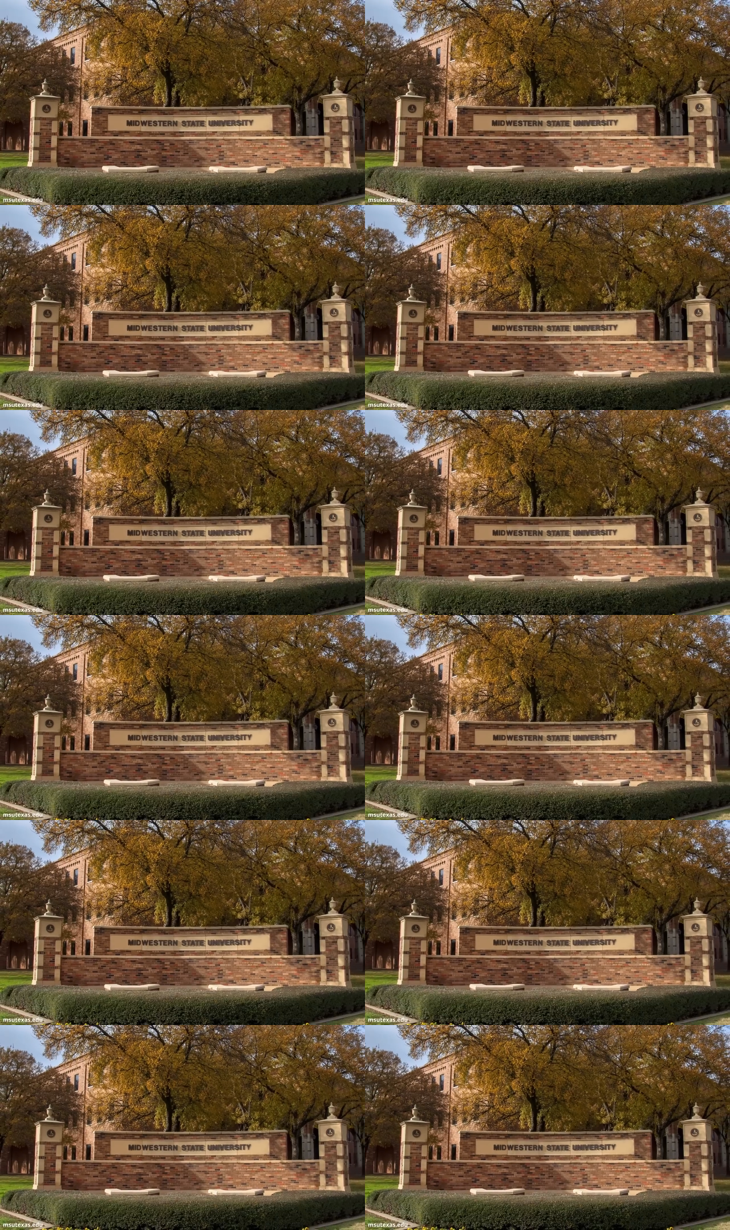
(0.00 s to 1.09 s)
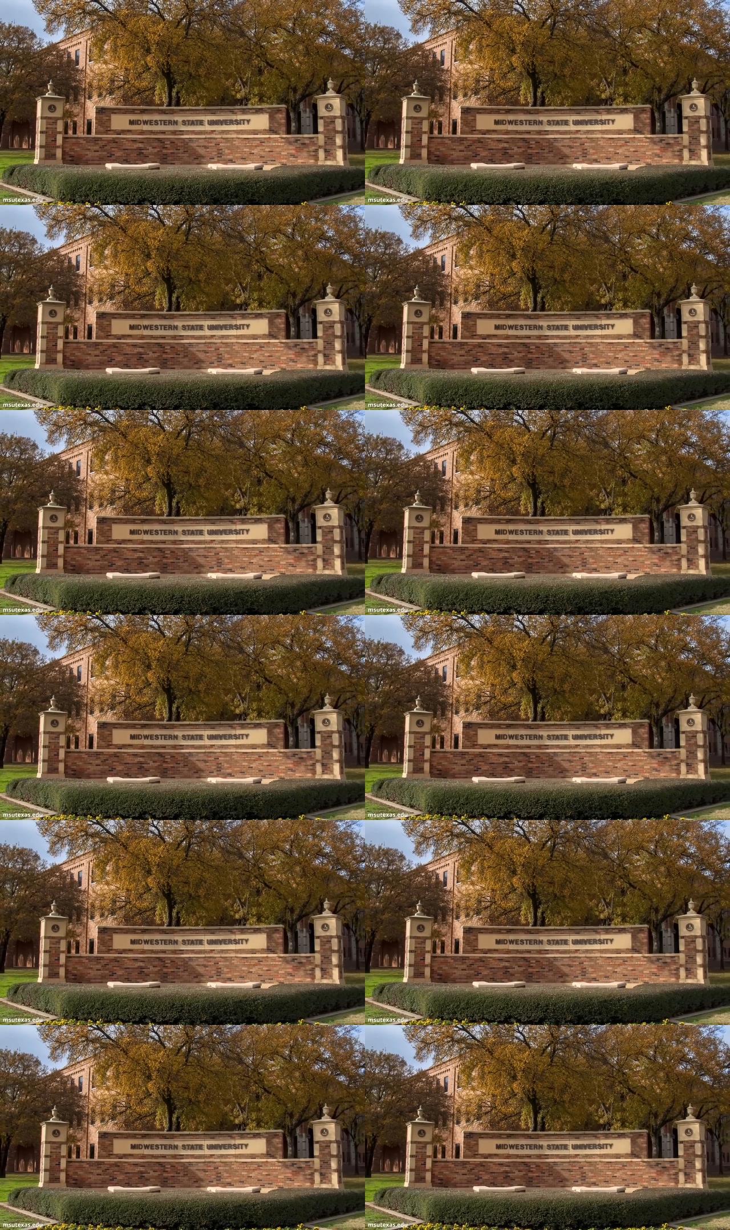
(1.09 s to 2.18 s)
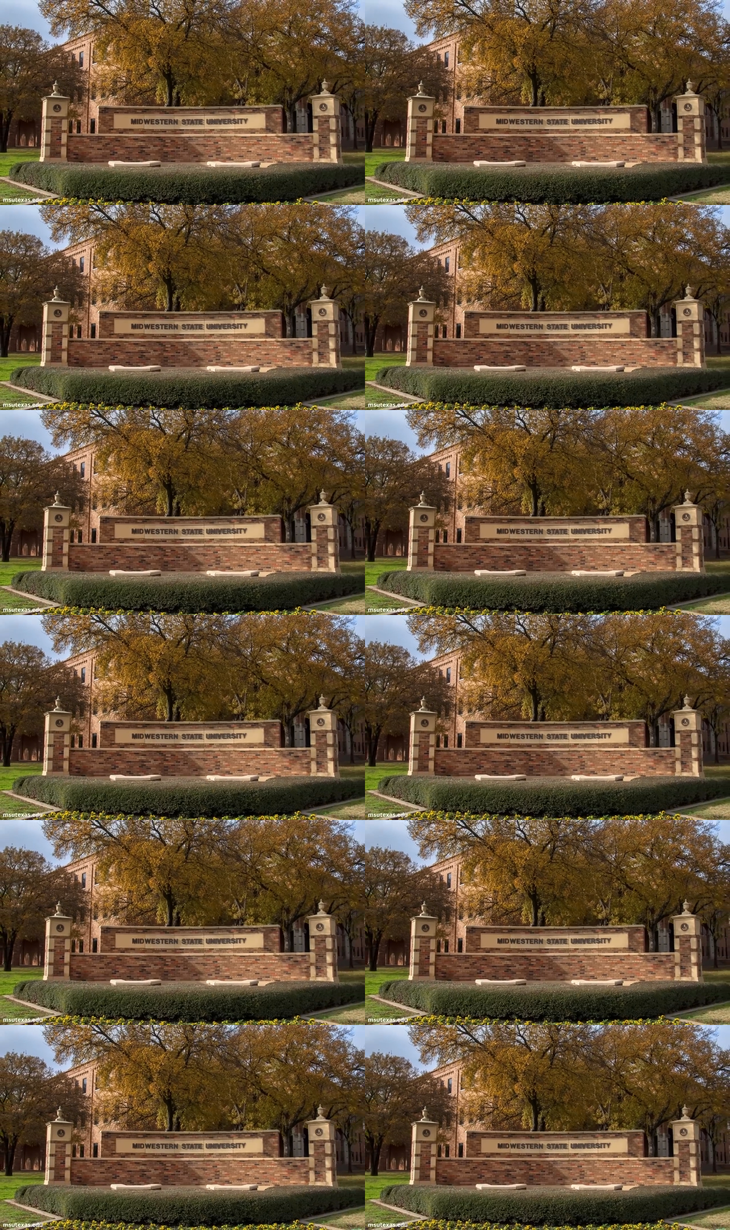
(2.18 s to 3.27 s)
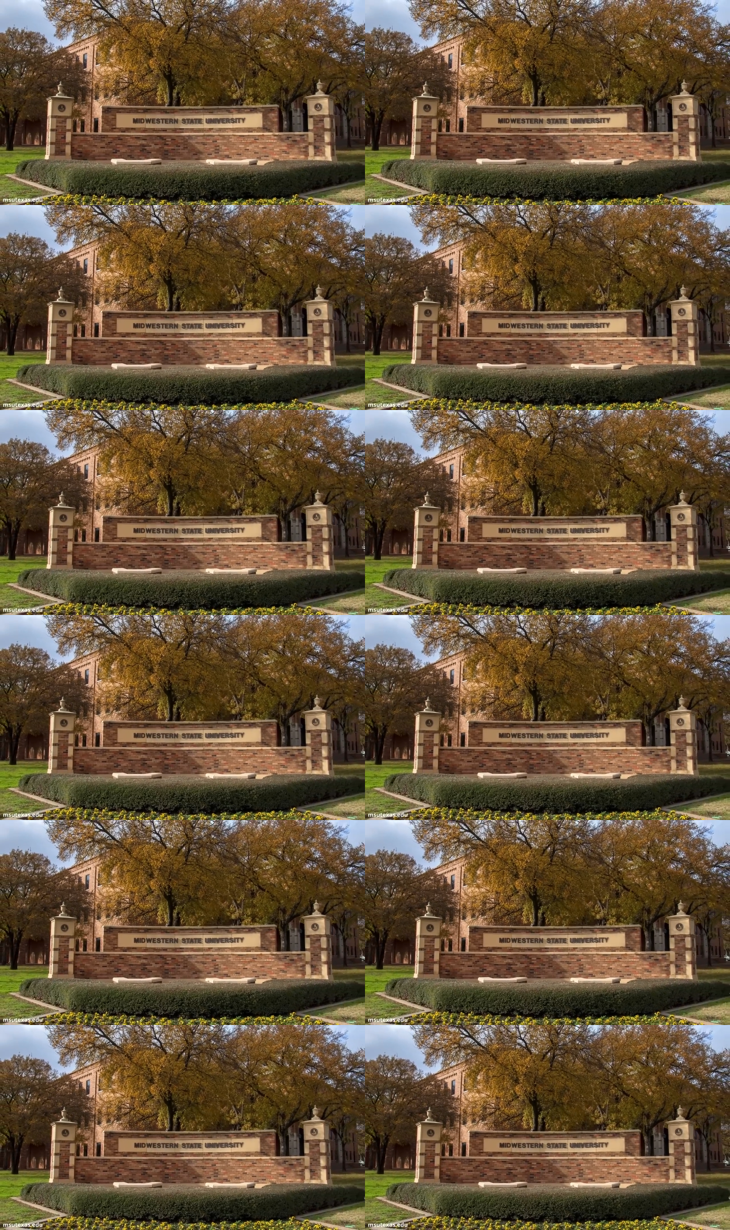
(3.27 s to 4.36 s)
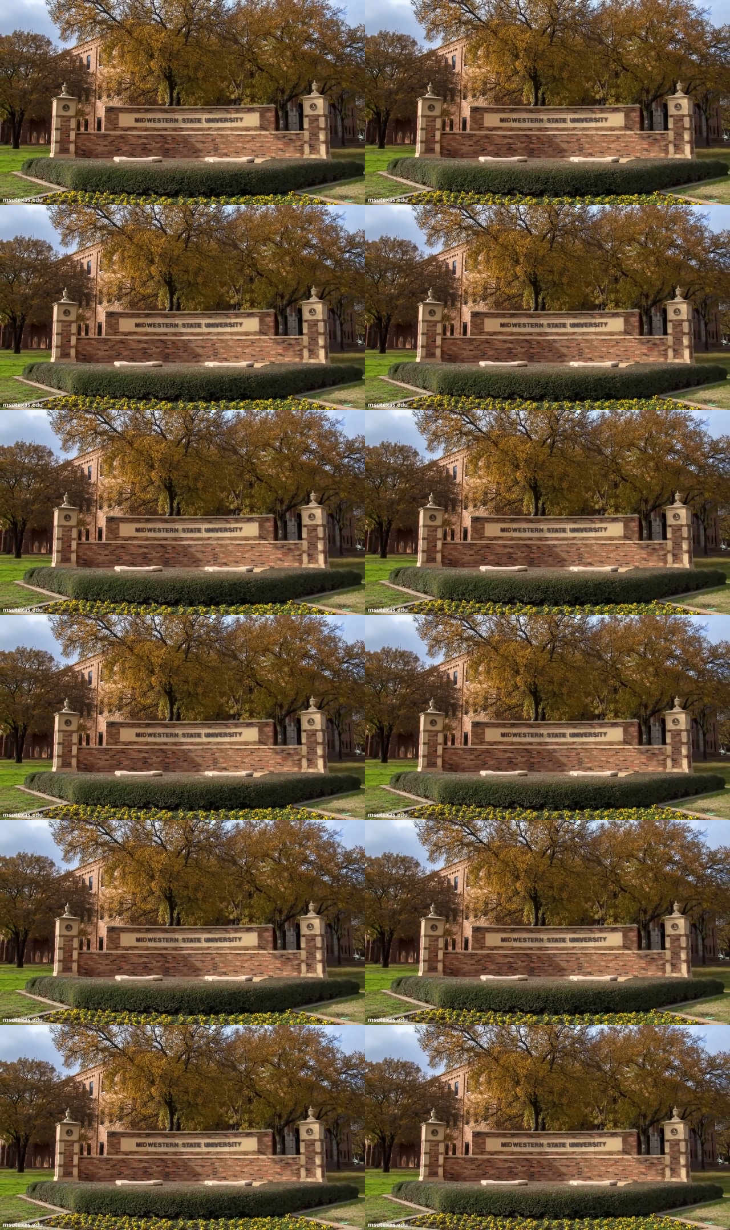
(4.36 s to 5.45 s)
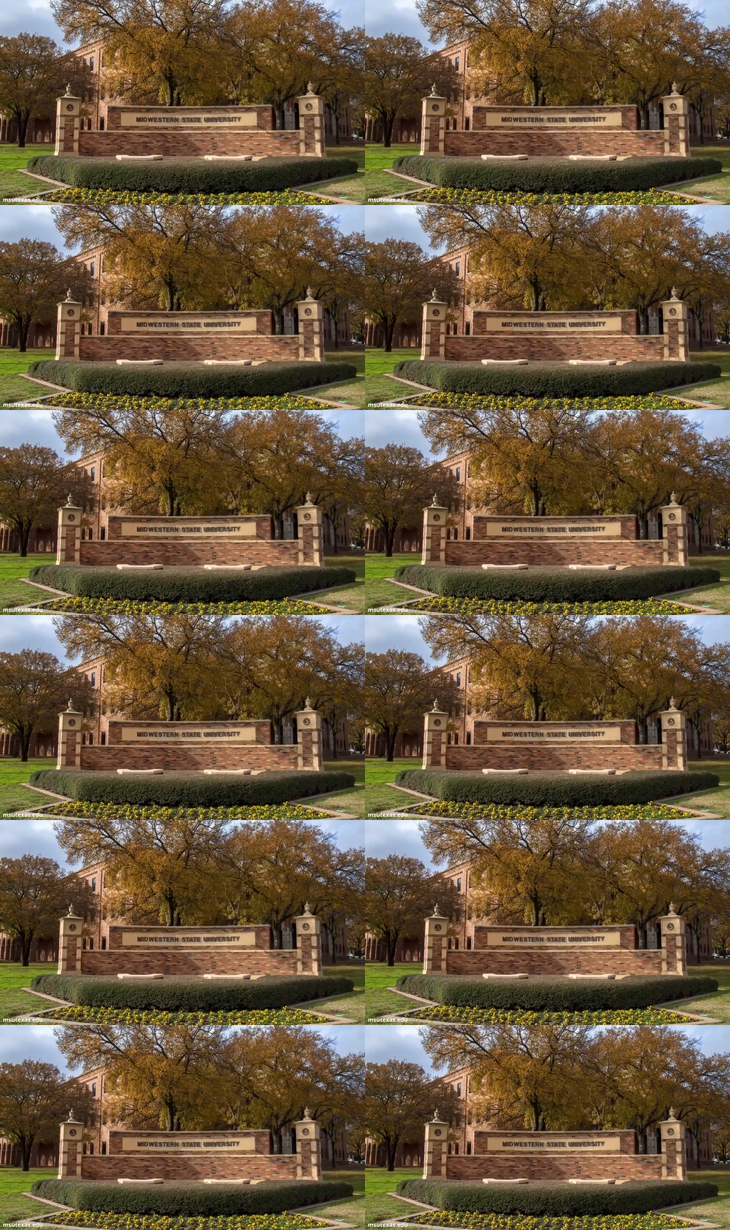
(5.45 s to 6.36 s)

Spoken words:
Nobody's mouth can be seen.